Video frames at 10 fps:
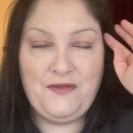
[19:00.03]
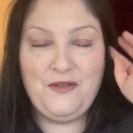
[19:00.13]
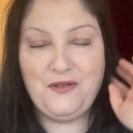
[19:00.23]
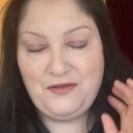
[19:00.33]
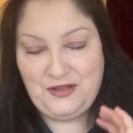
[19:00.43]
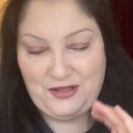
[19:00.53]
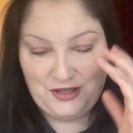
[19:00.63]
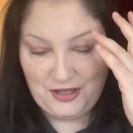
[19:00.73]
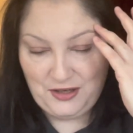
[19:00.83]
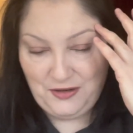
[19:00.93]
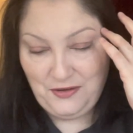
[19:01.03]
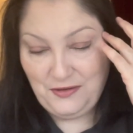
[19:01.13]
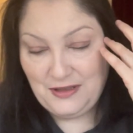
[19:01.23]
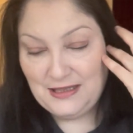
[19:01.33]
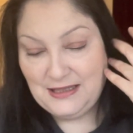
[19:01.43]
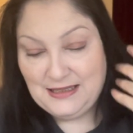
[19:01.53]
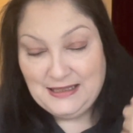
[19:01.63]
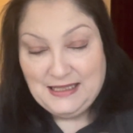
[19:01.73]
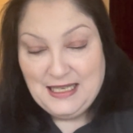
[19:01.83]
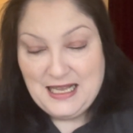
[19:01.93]
not 2.
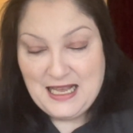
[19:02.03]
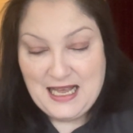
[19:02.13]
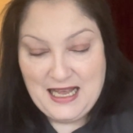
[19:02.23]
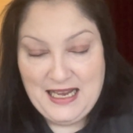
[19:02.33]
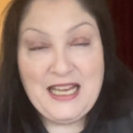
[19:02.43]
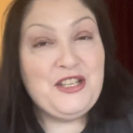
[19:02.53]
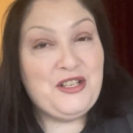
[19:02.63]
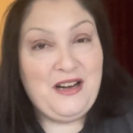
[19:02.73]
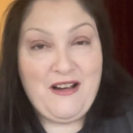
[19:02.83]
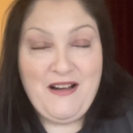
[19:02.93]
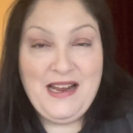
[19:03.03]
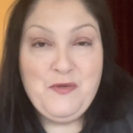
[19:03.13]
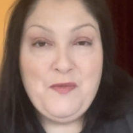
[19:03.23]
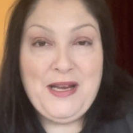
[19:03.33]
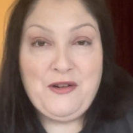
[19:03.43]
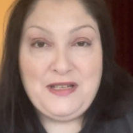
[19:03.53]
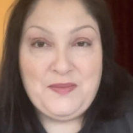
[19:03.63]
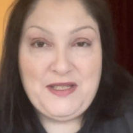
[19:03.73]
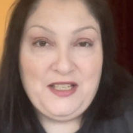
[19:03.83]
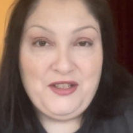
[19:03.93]
July will be
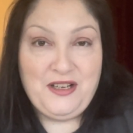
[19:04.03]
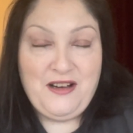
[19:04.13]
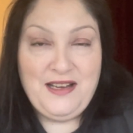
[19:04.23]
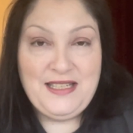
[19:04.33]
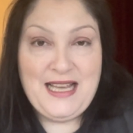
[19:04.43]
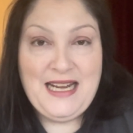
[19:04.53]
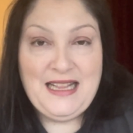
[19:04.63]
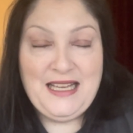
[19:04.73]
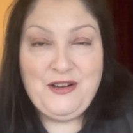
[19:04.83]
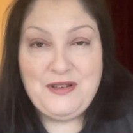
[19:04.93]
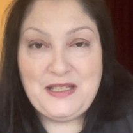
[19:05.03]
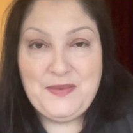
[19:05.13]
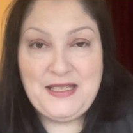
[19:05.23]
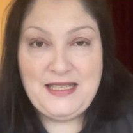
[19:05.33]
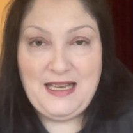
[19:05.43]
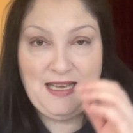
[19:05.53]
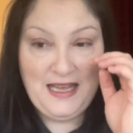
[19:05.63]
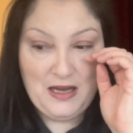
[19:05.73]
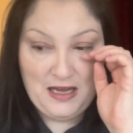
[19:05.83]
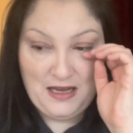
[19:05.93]
Christmas in July, so anything
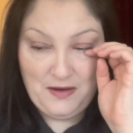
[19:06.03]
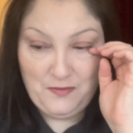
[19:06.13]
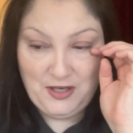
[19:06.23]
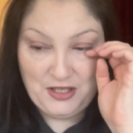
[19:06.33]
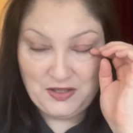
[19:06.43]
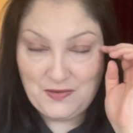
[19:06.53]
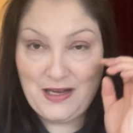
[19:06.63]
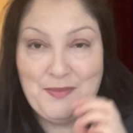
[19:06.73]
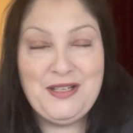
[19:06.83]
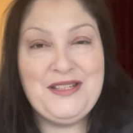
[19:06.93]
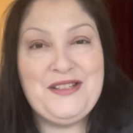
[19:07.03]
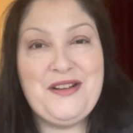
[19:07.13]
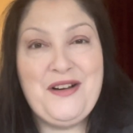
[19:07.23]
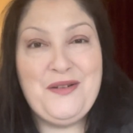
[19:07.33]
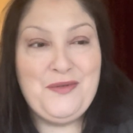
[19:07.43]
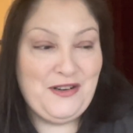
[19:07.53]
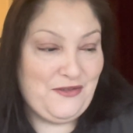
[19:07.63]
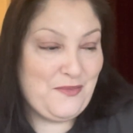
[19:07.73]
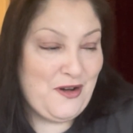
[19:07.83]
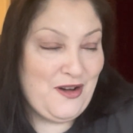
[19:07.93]
Christmassy, which is why I'm going to start one
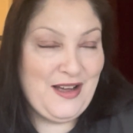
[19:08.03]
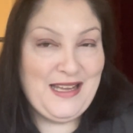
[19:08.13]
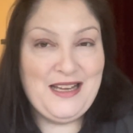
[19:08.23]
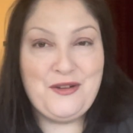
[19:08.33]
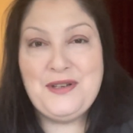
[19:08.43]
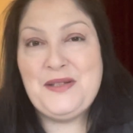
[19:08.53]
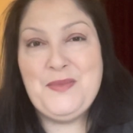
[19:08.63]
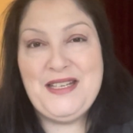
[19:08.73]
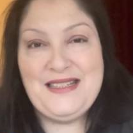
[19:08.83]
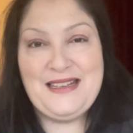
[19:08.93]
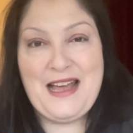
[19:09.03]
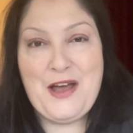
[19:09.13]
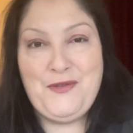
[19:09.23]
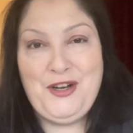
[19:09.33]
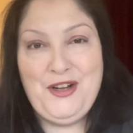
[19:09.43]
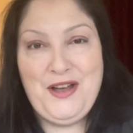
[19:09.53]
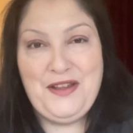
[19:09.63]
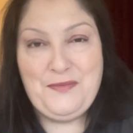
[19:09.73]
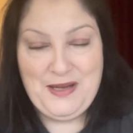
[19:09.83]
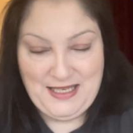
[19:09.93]
of my Christmas Heaven and
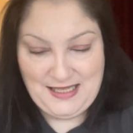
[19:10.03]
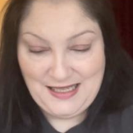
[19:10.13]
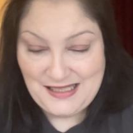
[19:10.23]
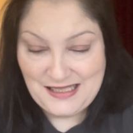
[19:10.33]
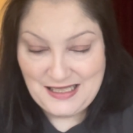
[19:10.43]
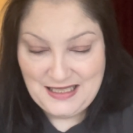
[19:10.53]
Earth pieces.